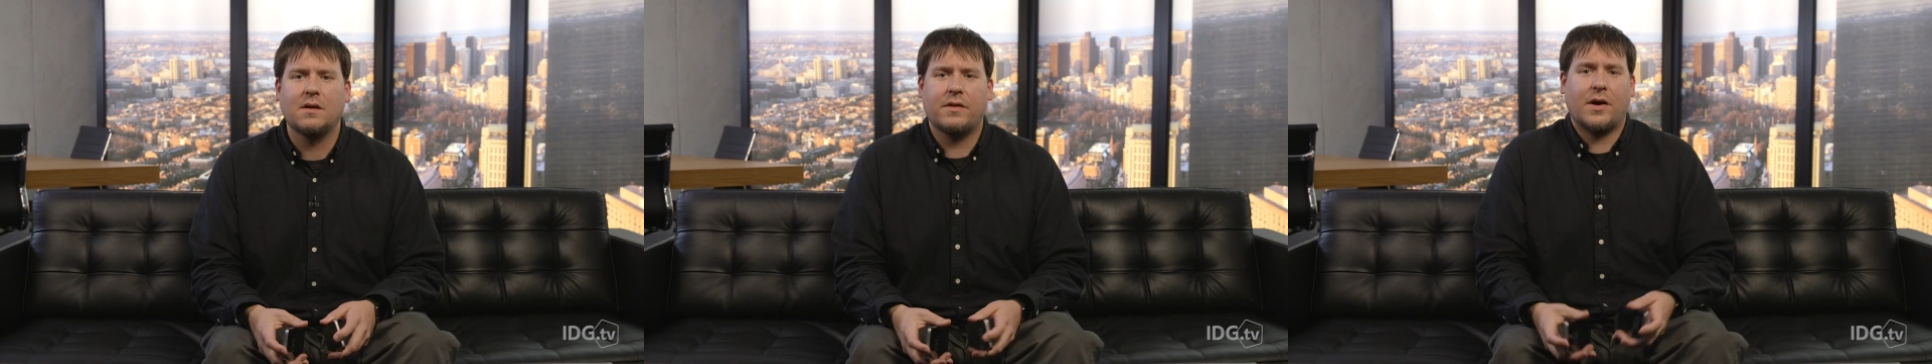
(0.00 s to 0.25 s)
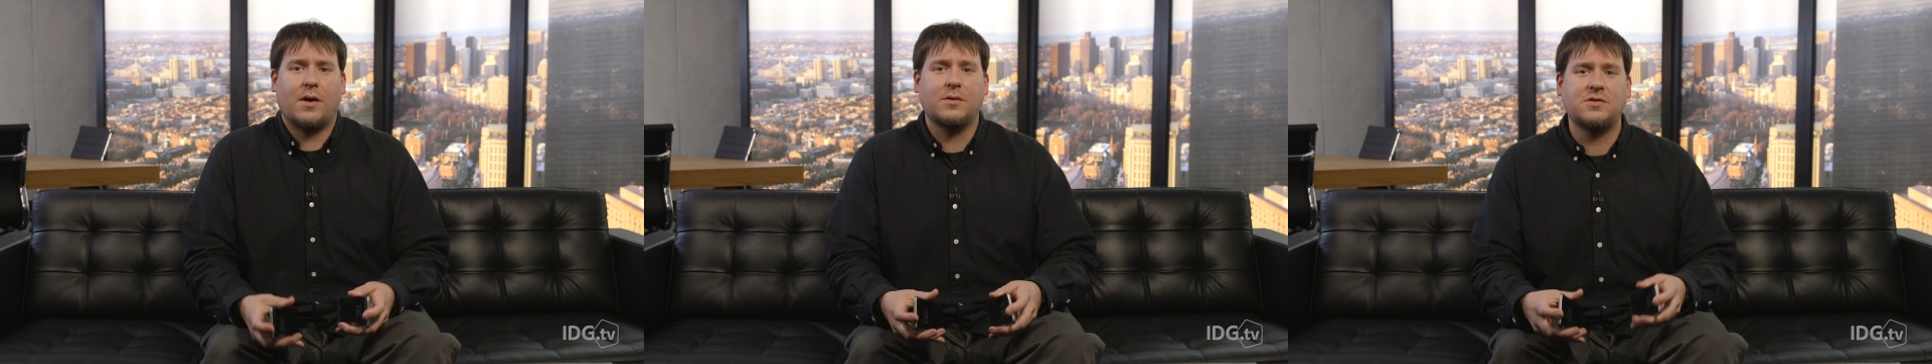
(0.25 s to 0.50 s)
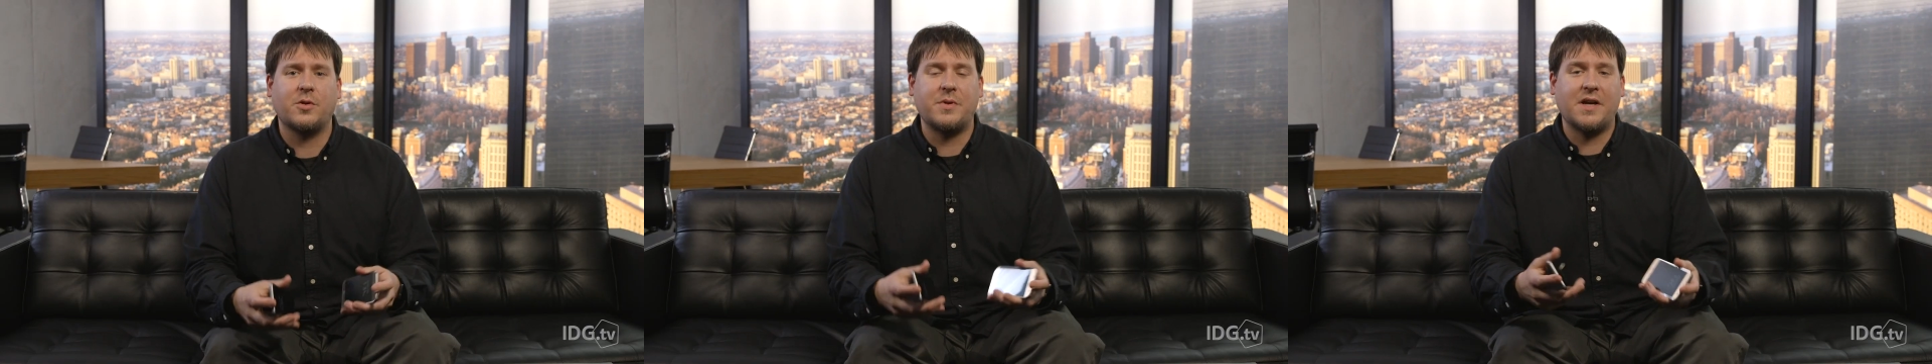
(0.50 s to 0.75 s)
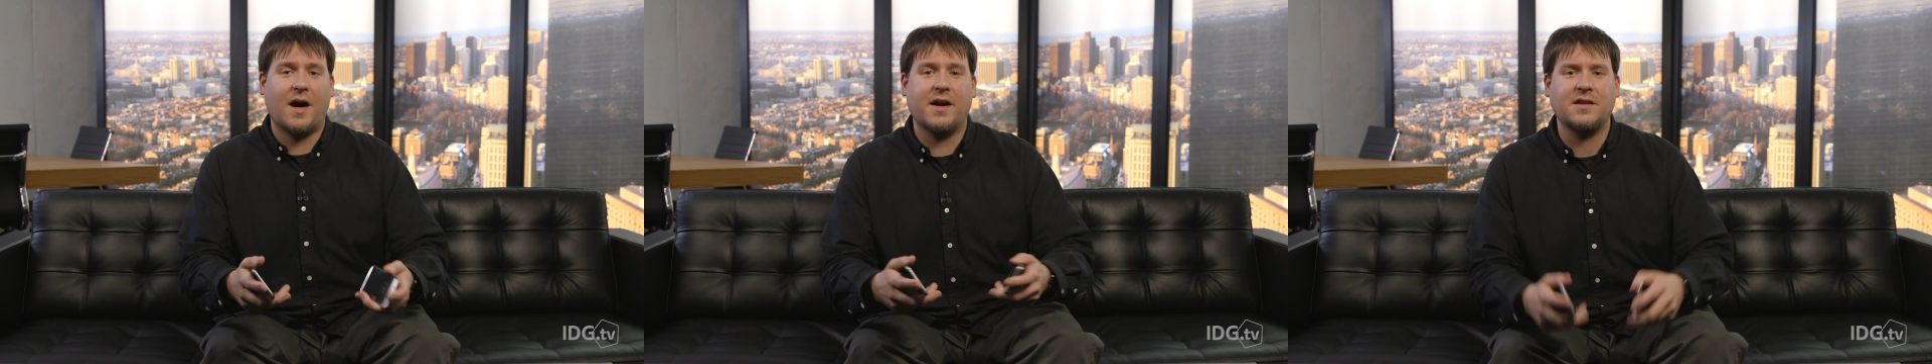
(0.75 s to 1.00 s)
Though, to
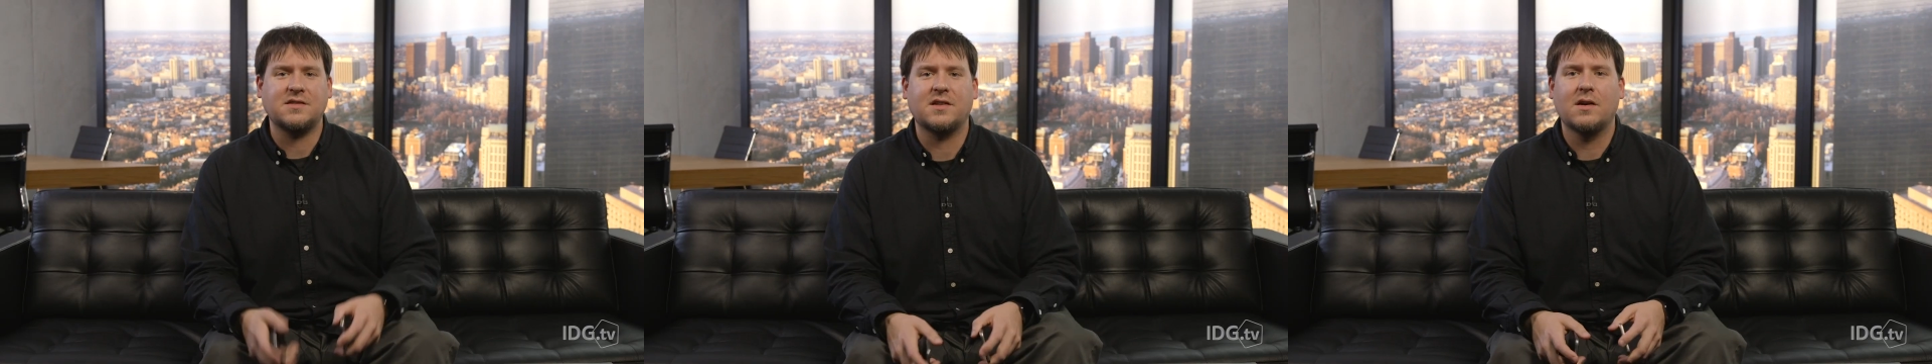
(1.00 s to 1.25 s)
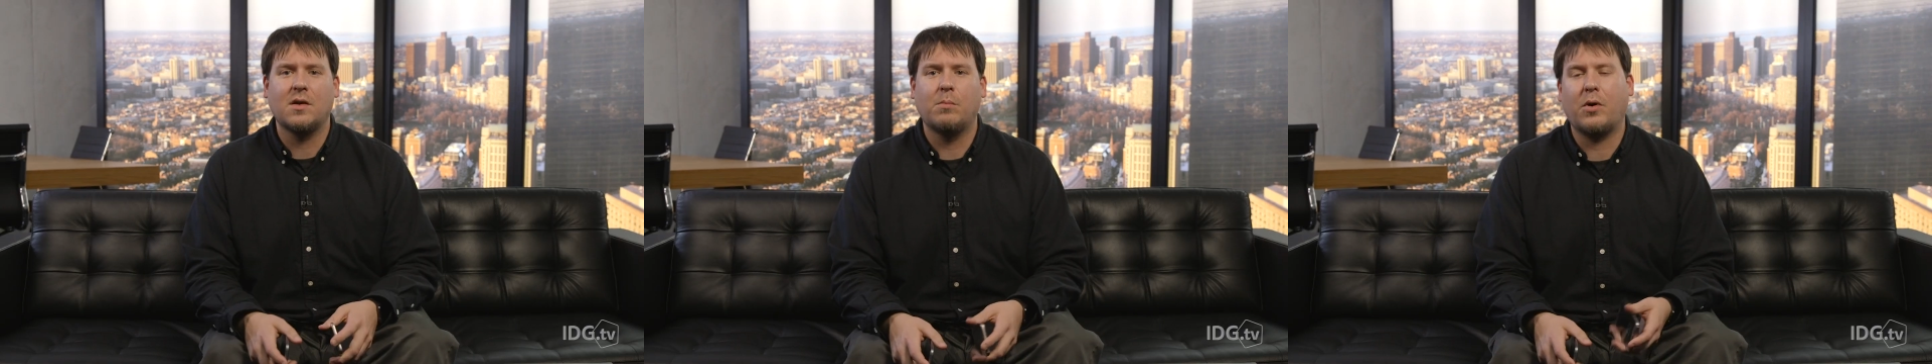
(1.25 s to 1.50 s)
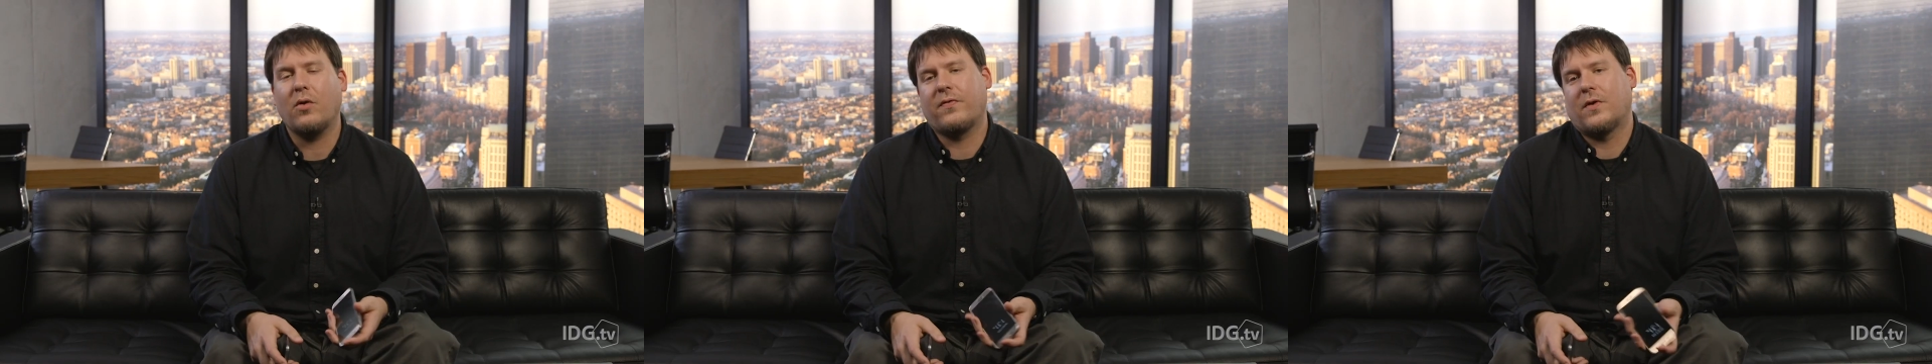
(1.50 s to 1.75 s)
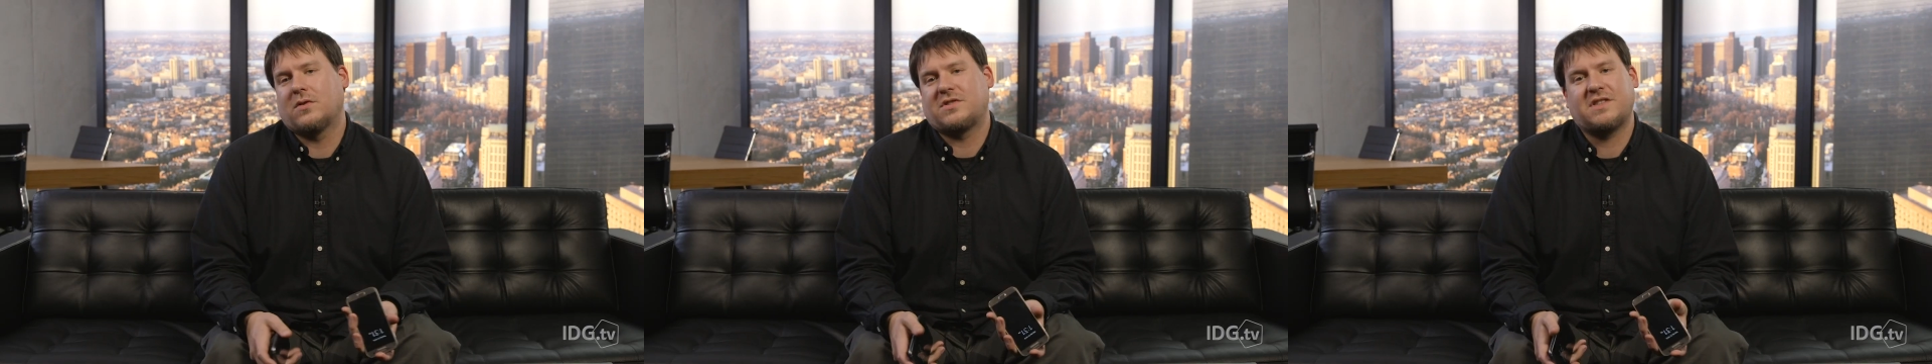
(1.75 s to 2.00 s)
be honest, both
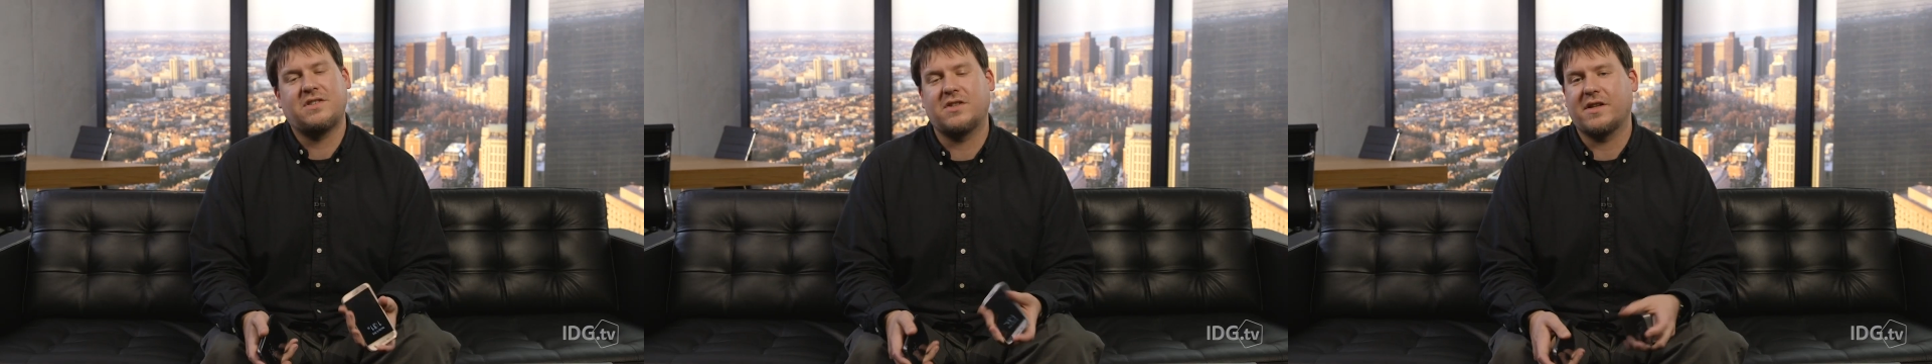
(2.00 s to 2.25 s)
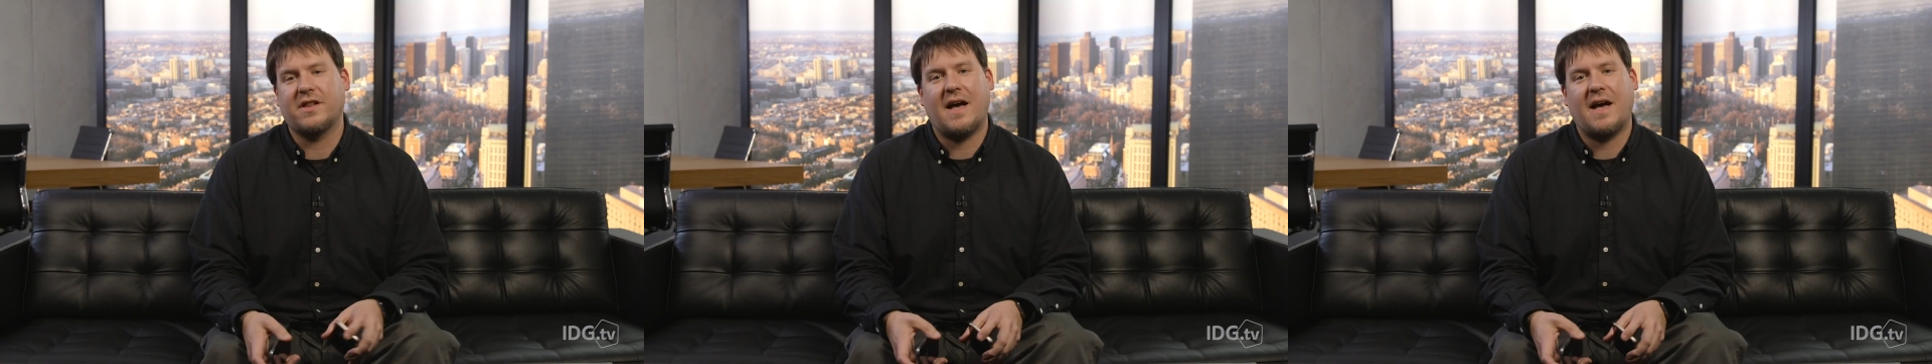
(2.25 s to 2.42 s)
phones usually